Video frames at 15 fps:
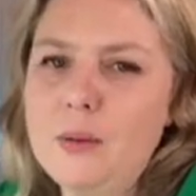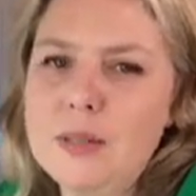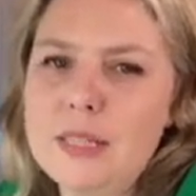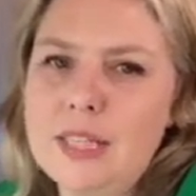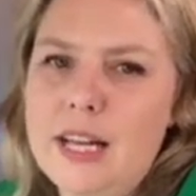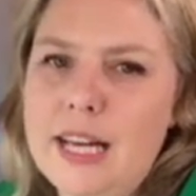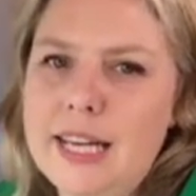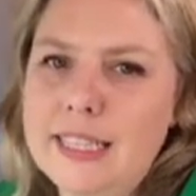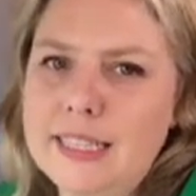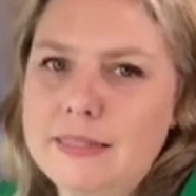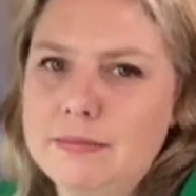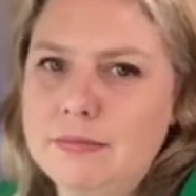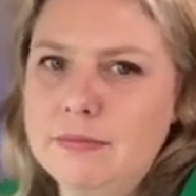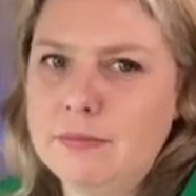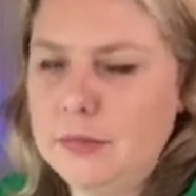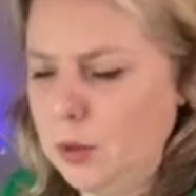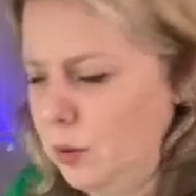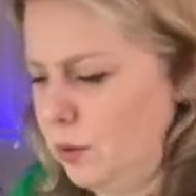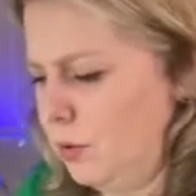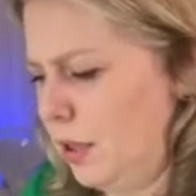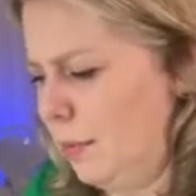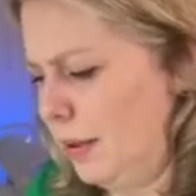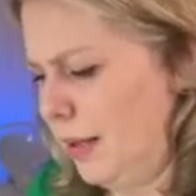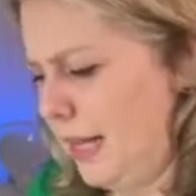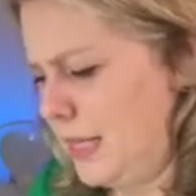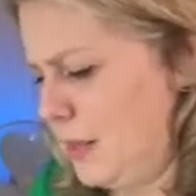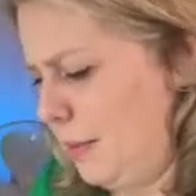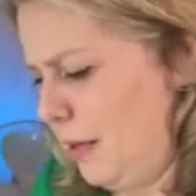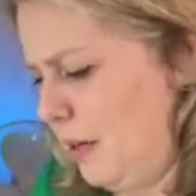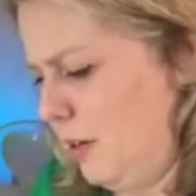I was like, oh no, but
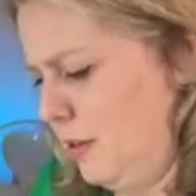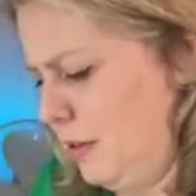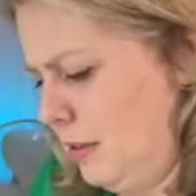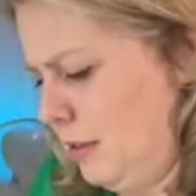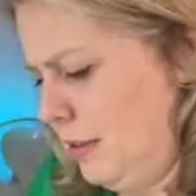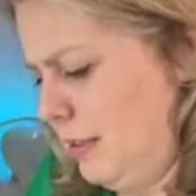that's a bit hard.